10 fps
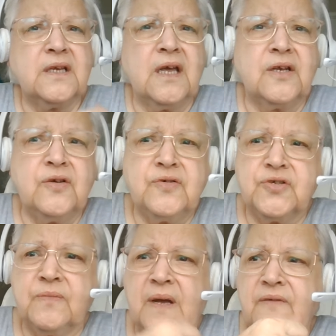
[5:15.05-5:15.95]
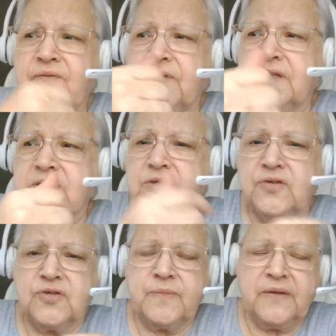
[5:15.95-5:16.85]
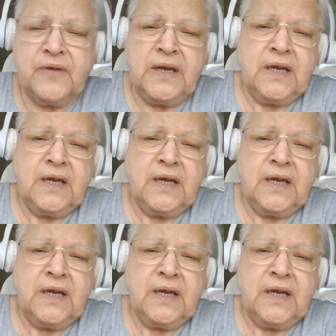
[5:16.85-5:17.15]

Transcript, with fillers: and use your mouth for this and use your mouth,